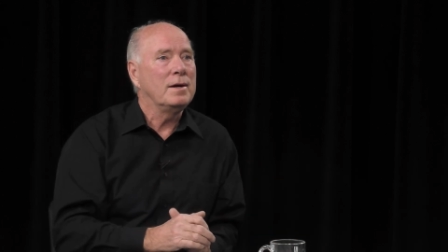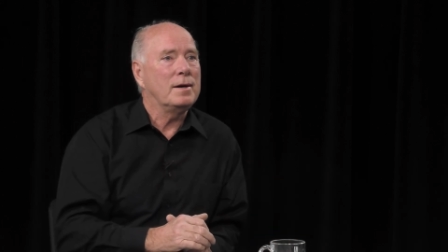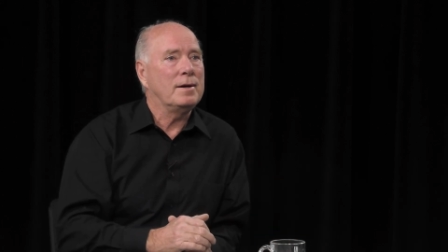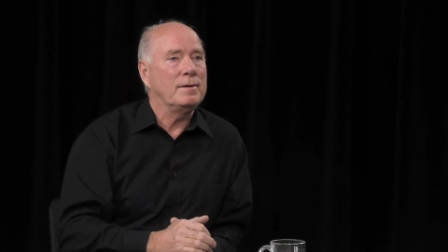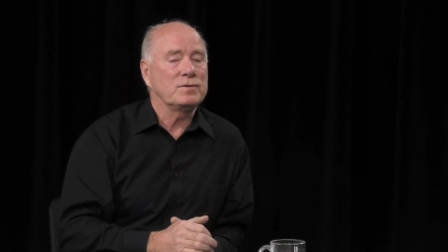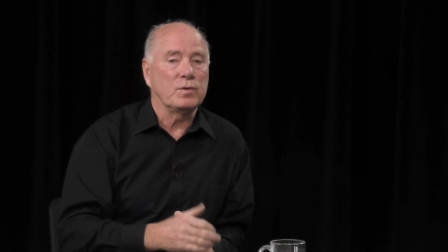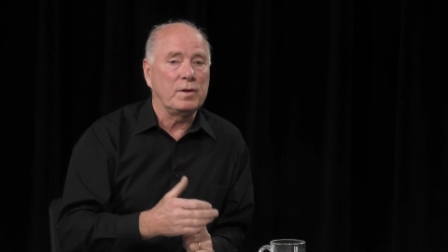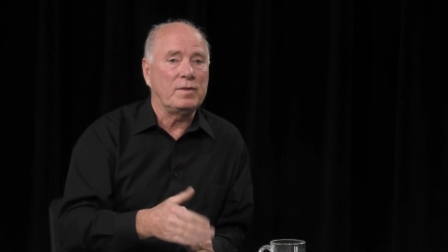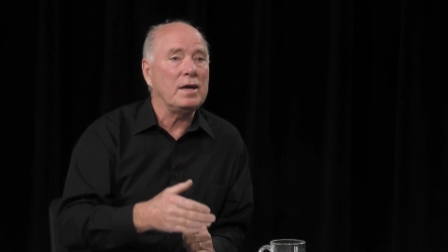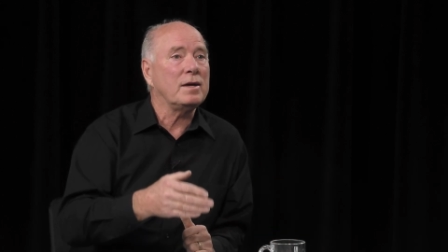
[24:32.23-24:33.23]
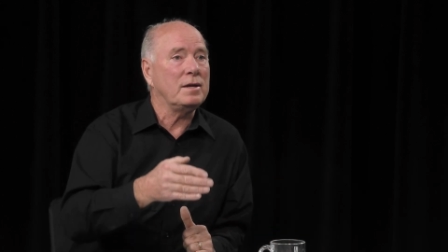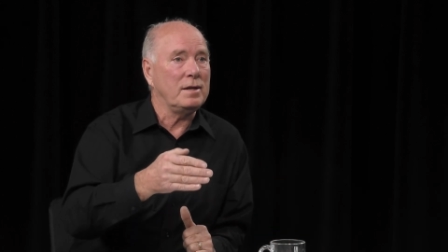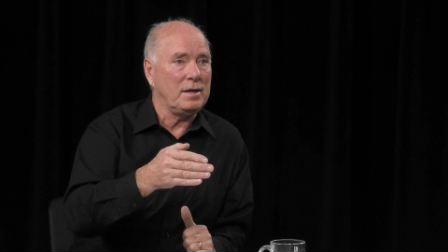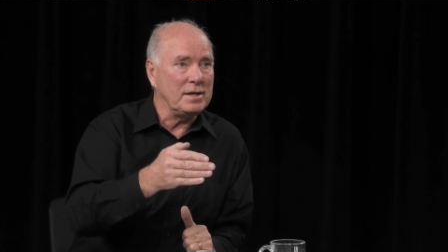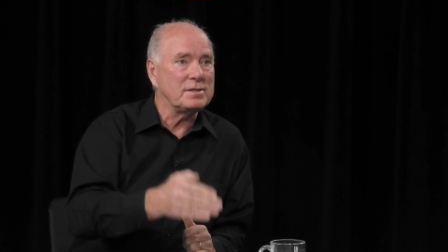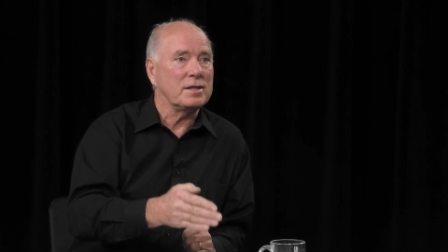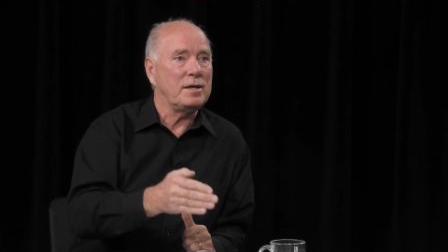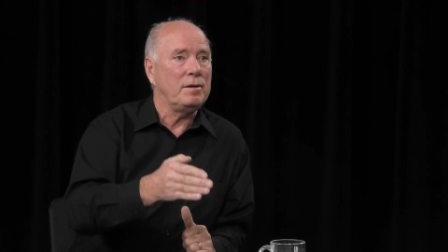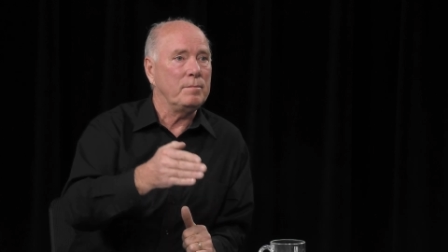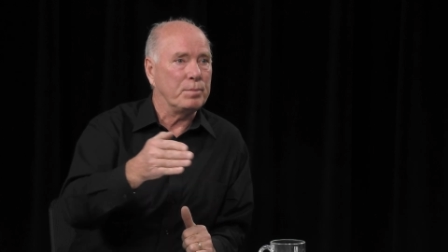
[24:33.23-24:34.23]
uh, so that they can
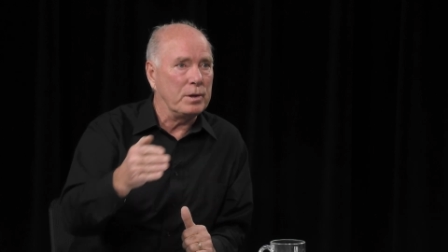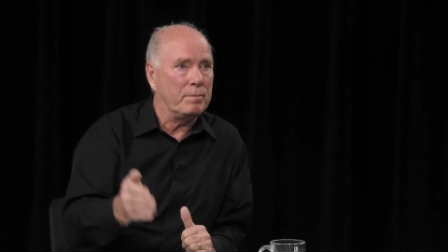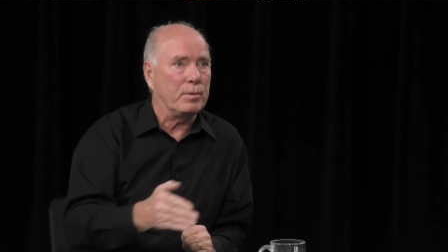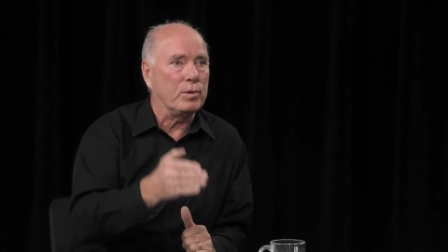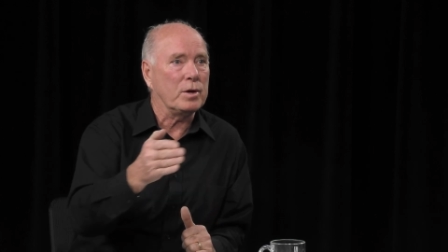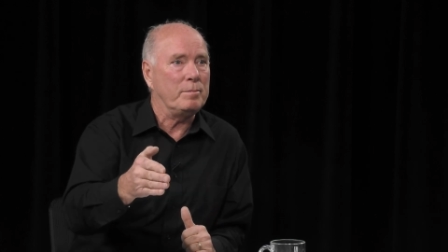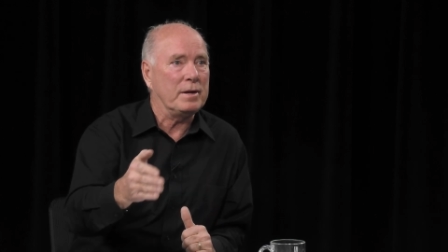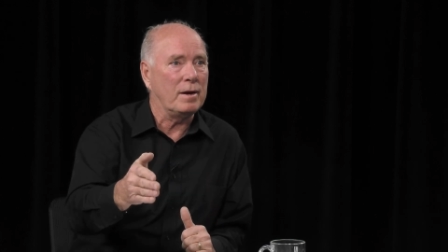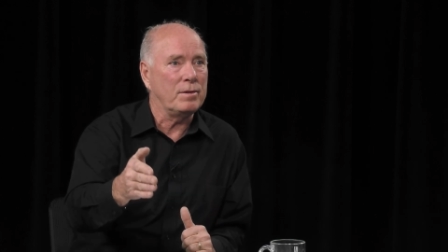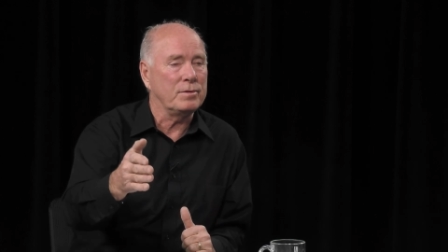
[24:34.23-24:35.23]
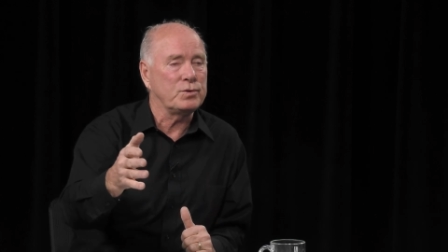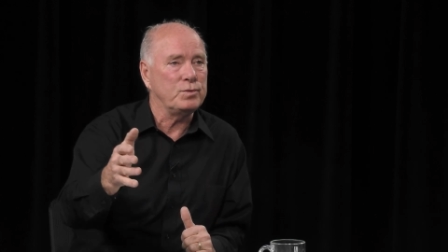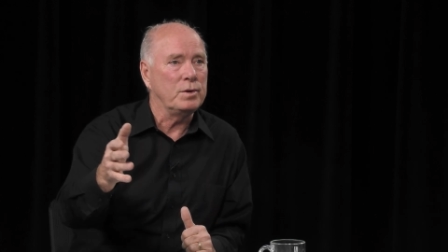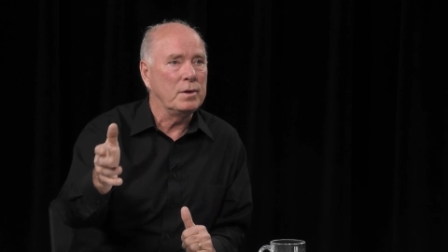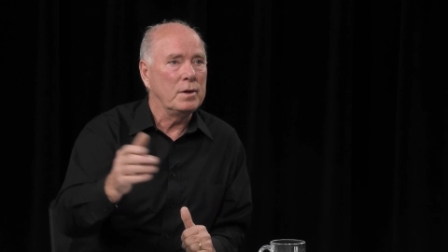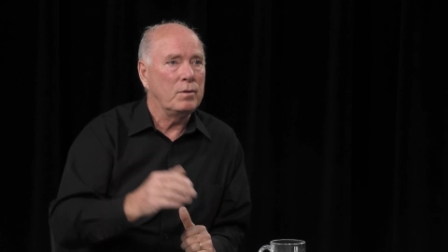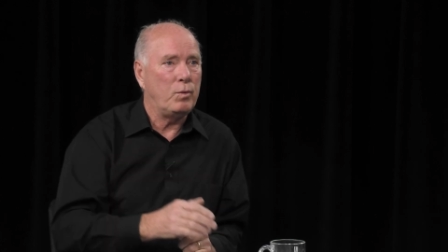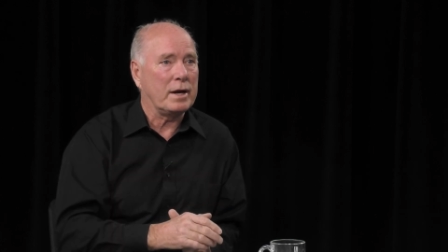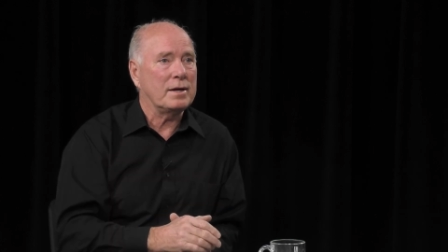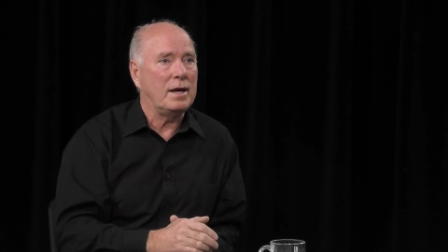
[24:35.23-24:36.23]
easily put a program together to
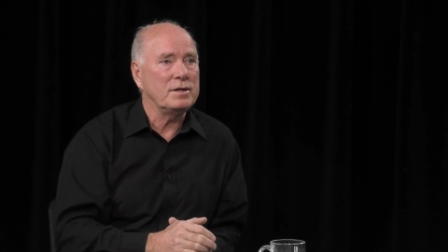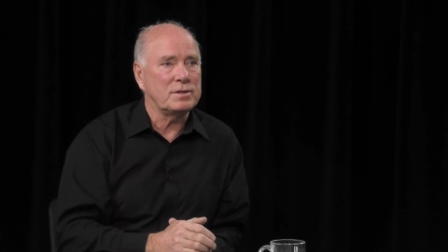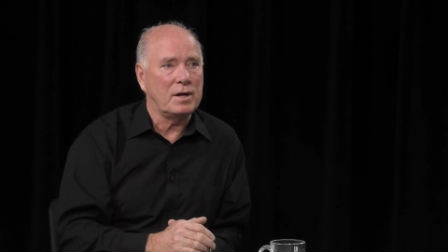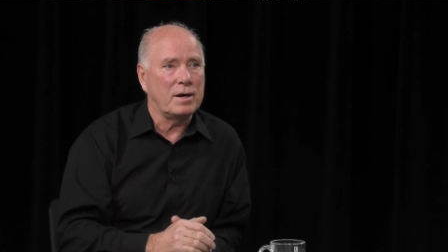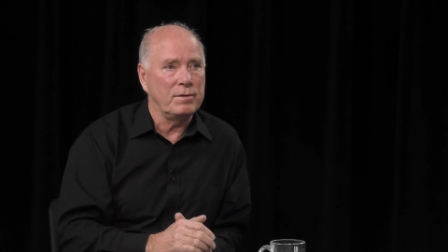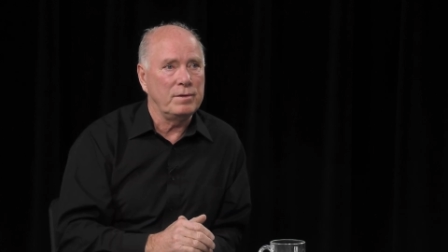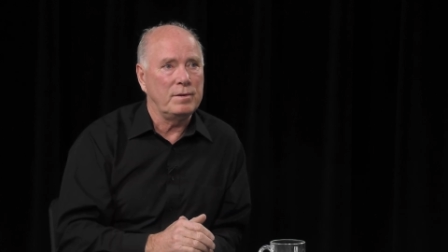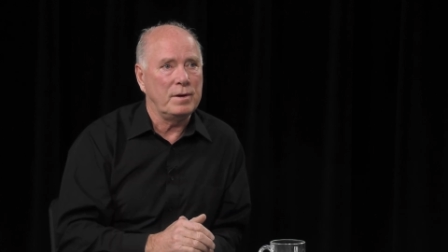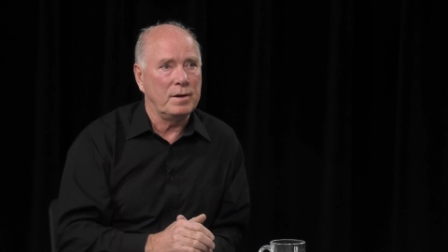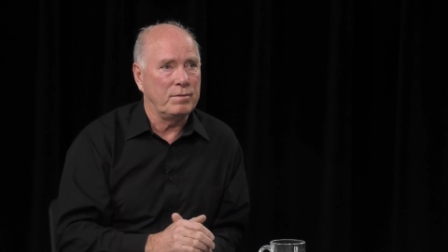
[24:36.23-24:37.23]
recognize and honor uh,